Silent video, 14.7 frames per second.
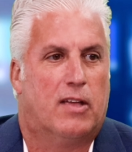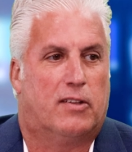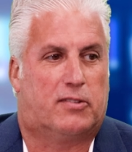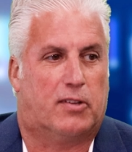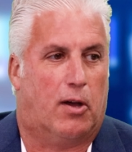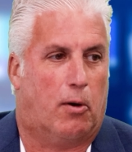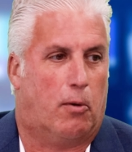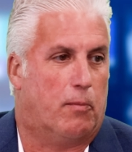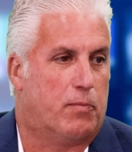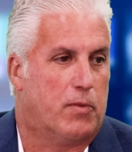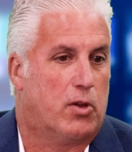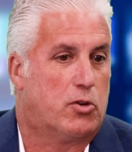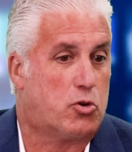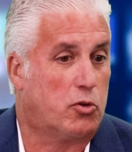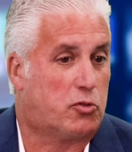So,
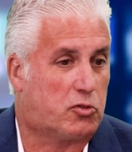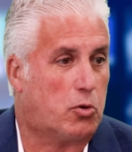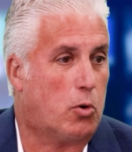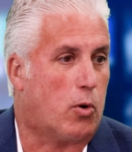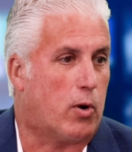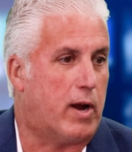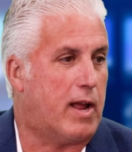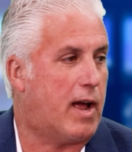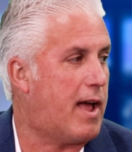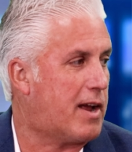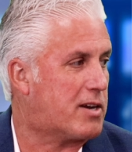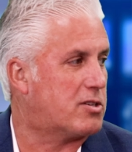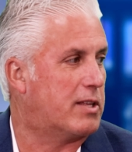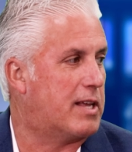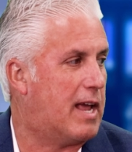true story. I
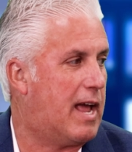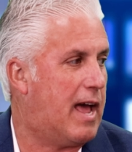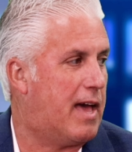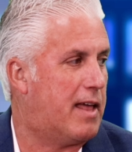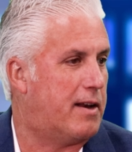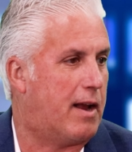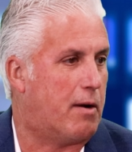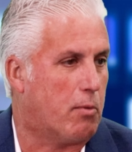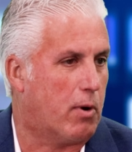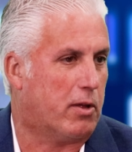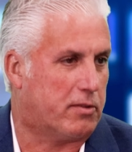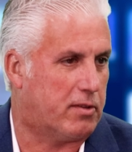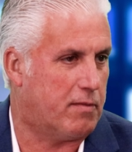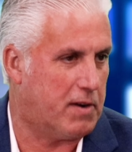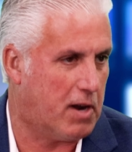actually had a
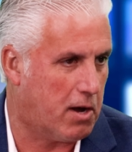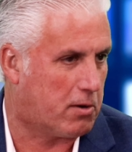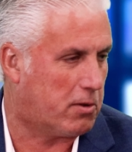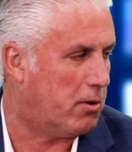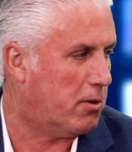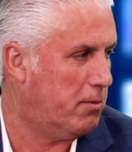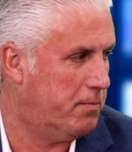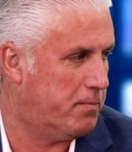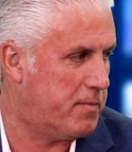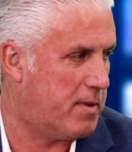relative, an uncle,